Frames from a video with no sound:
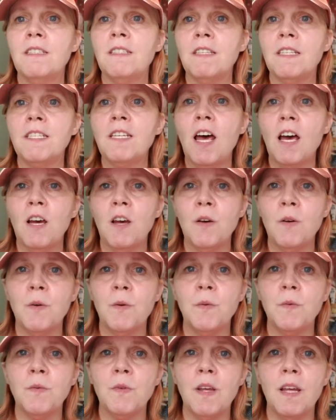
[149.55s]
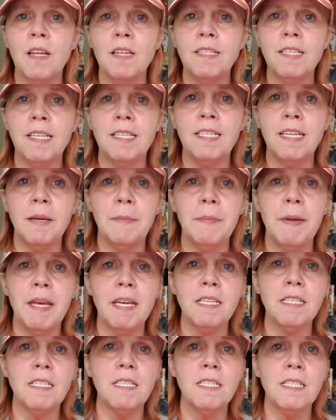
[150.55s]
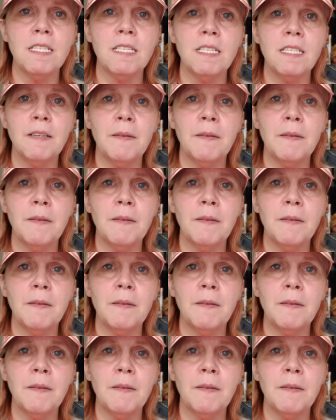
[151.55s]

the taco seasoning mix.